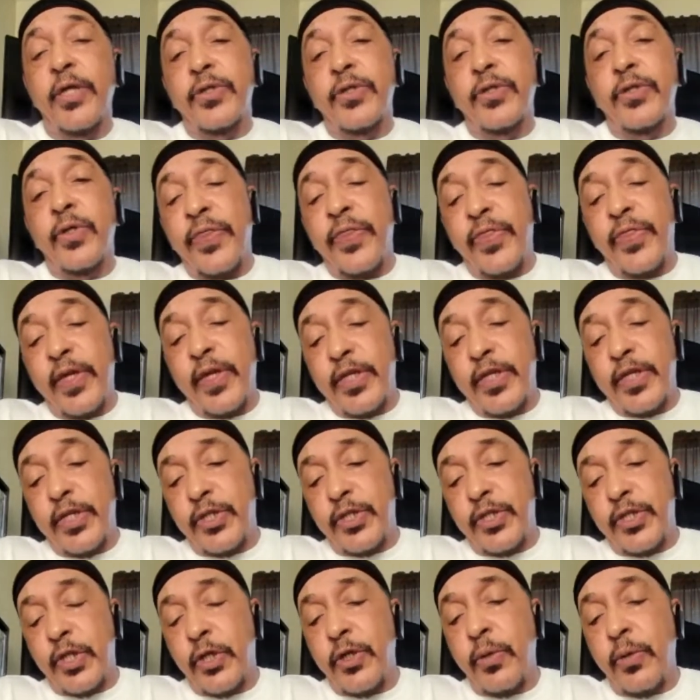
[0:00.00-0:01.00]
So I think
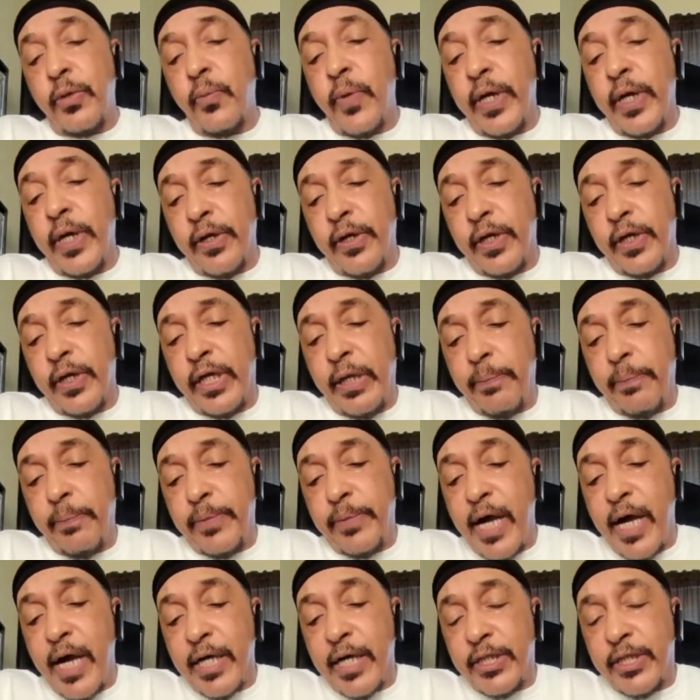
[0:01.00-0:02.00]
this is a good way to
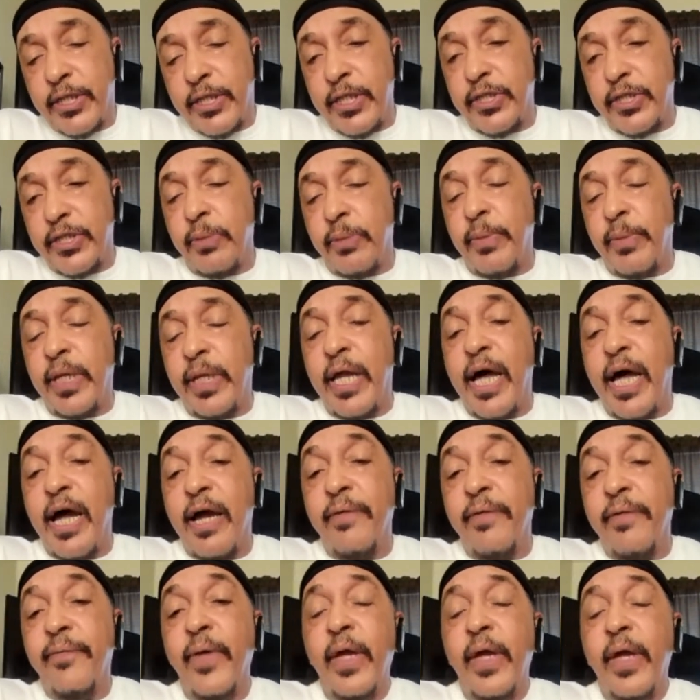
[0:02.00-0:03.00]
keep Doc's system
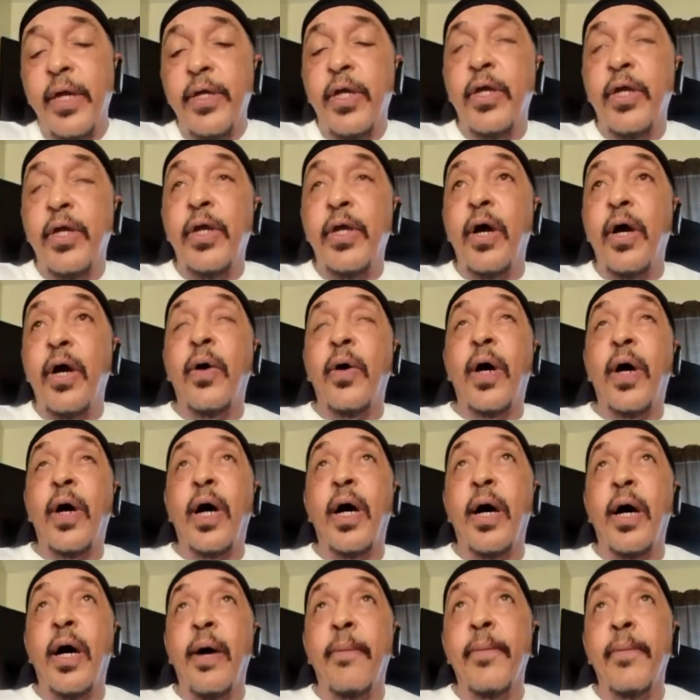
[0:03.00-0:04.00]
alive, you
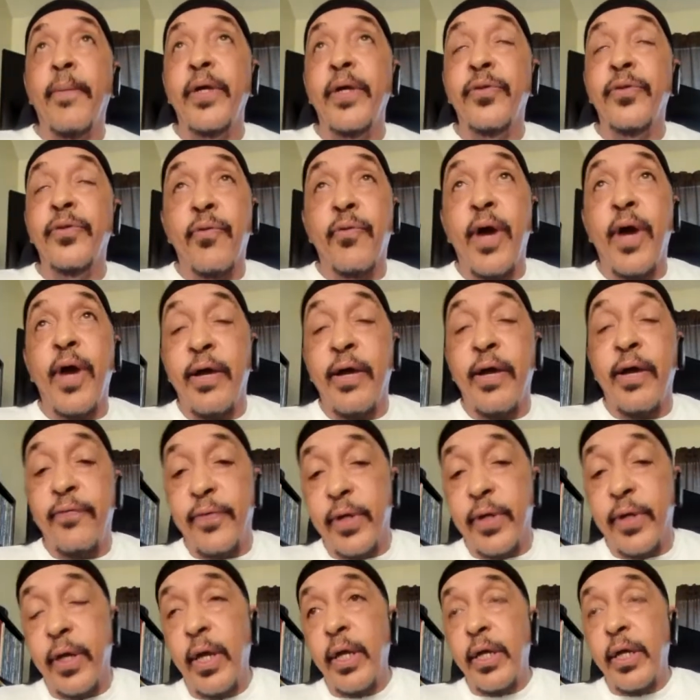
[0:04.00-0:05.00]
know, and
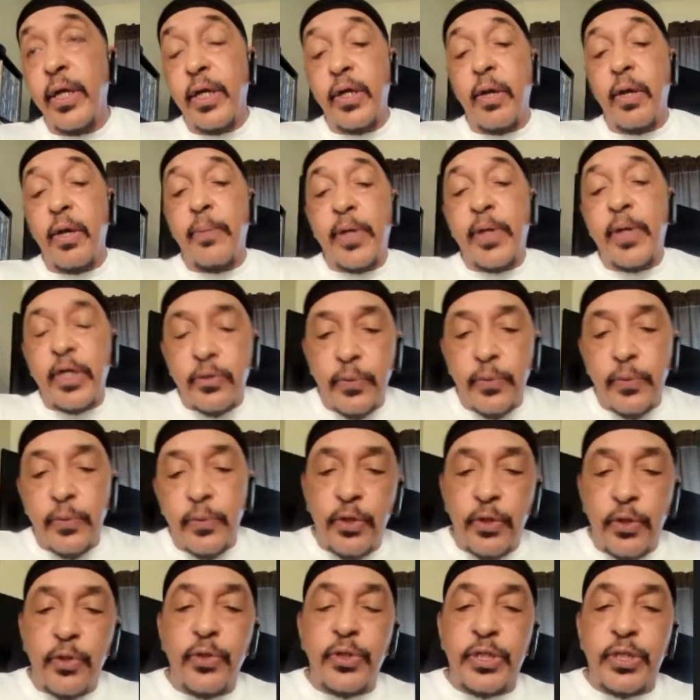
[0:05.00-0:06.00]
thriving, you know, because we
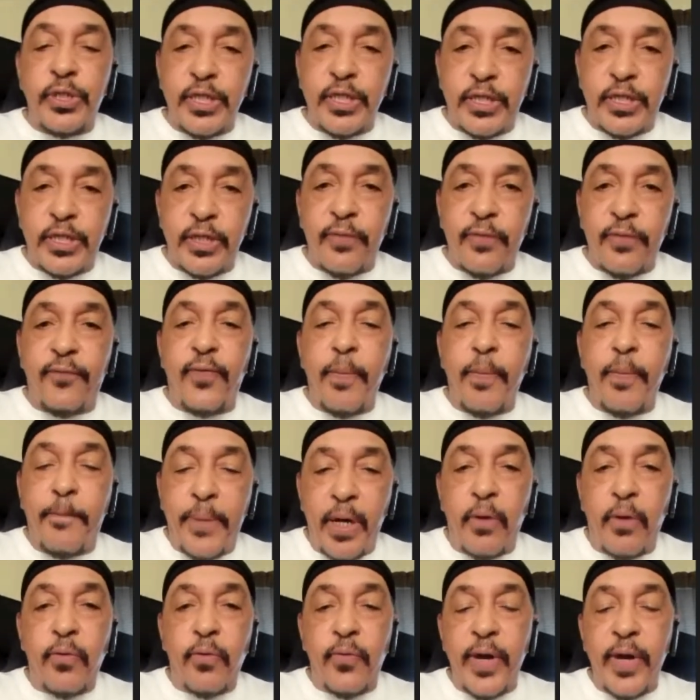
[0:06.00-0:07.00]
use this for
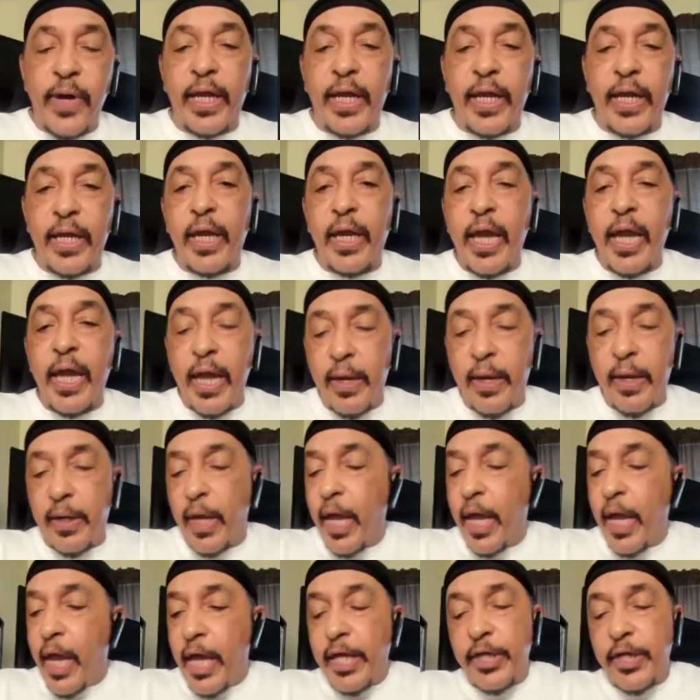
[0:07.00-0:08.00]
belt ranking, and
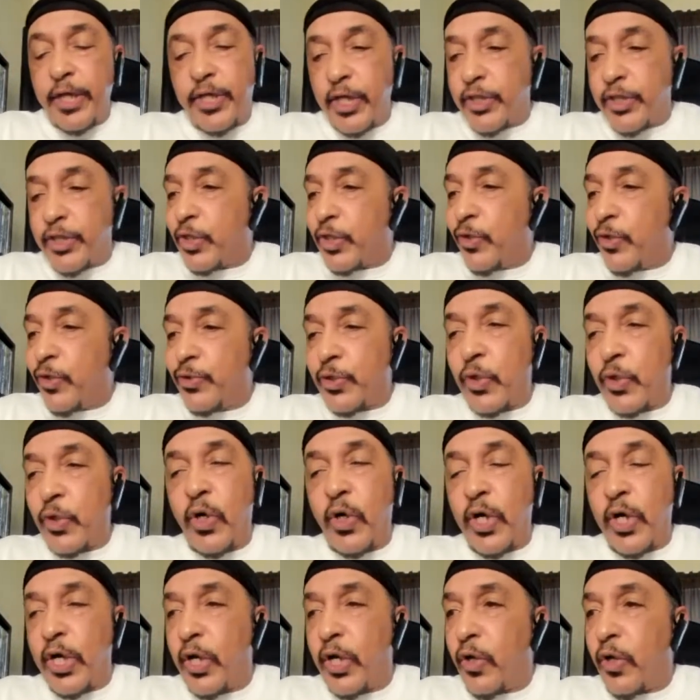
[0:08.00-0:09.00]
it just goes
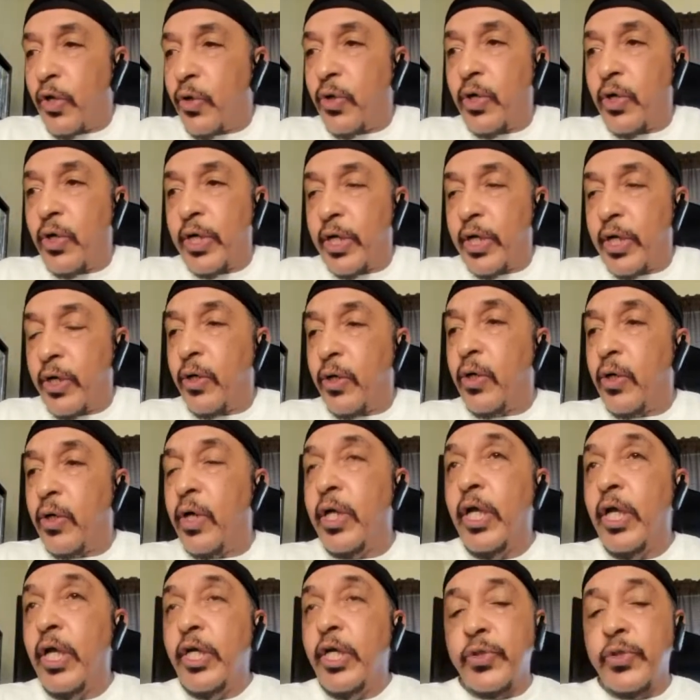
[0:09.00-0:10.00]
on and on and
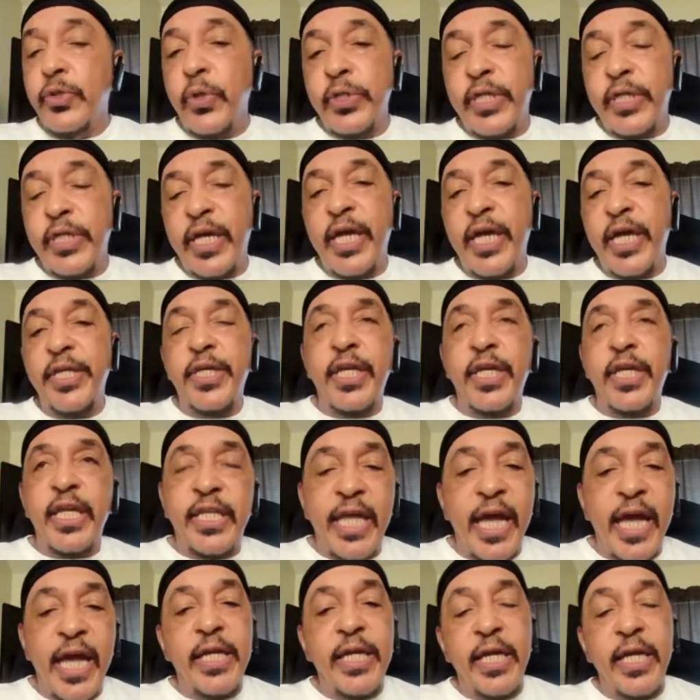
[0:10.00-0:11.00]
on. So at the end of the
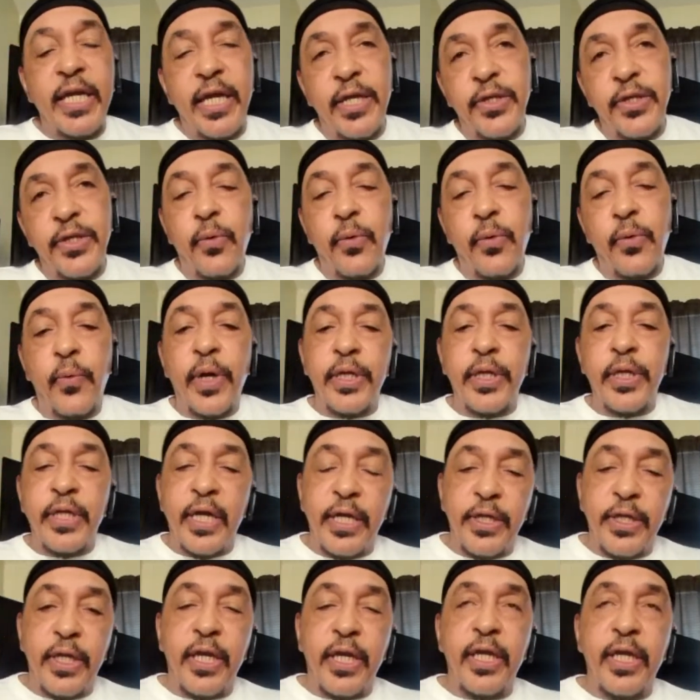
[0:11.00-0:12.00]
day, the end of the week, the
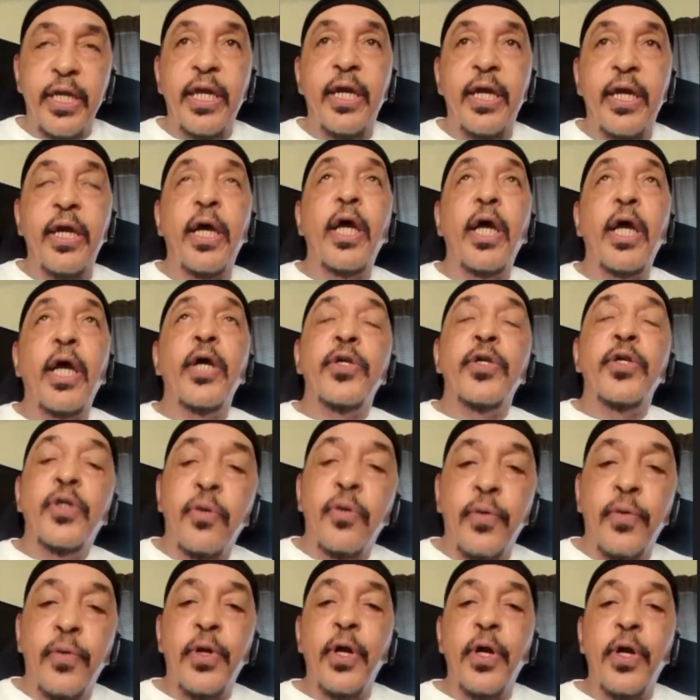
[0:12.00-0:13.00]
end of the year,
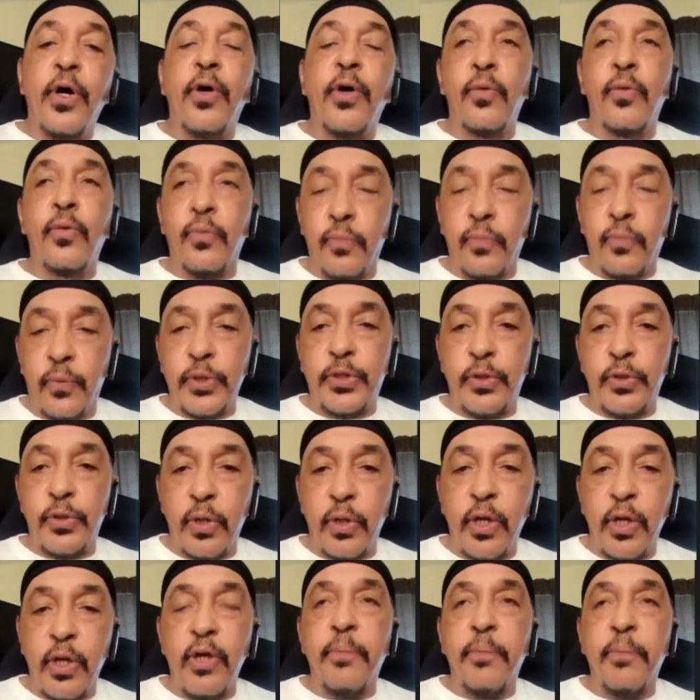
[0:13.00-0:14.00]
you've known what
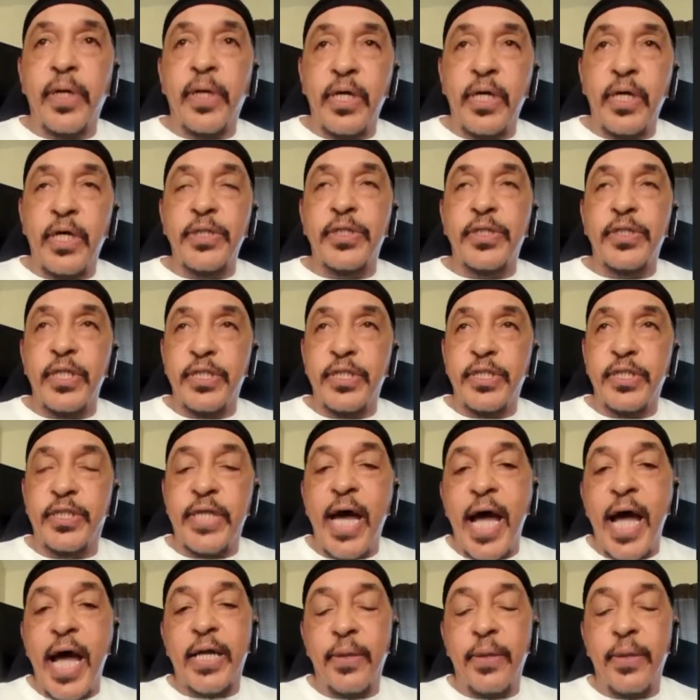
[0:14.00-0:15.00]
you learned because it's
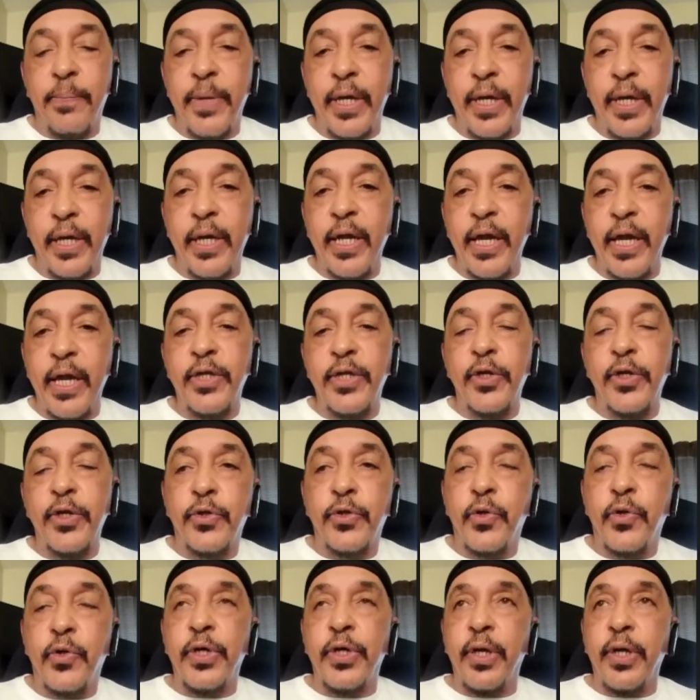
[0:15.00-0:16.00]
documented and you're
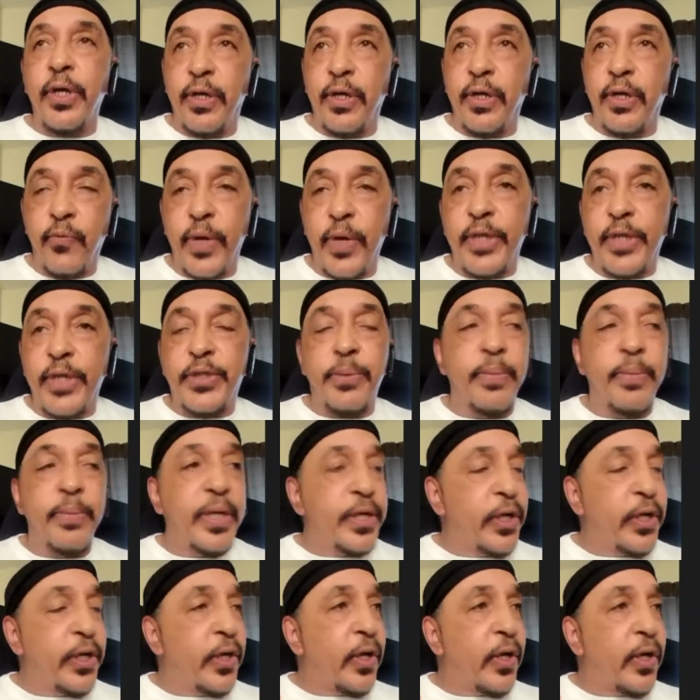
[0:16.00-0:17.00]
doing it in a regimen,
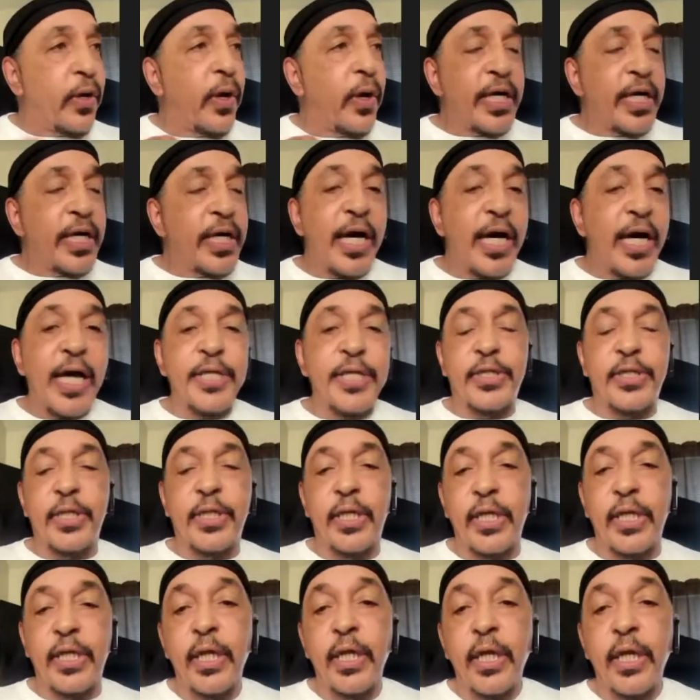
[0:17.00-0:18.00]
you know,
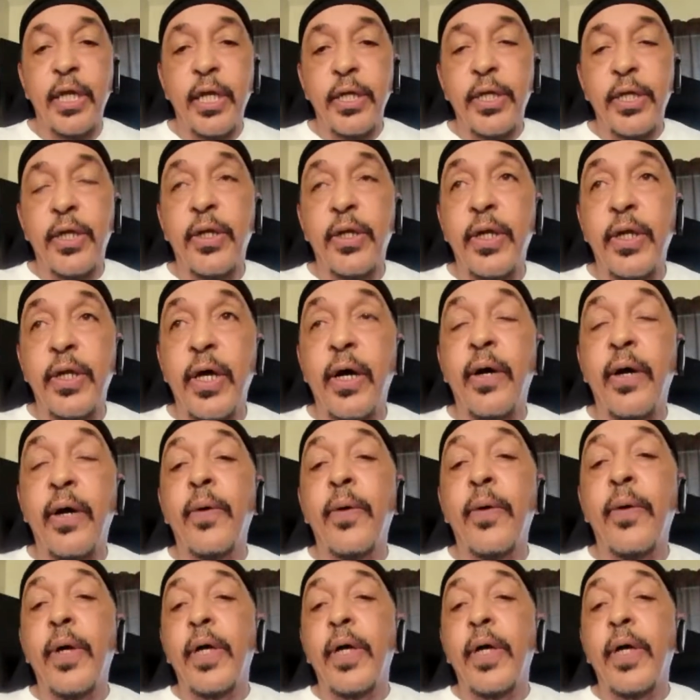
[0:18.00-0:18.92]
constantly, you know.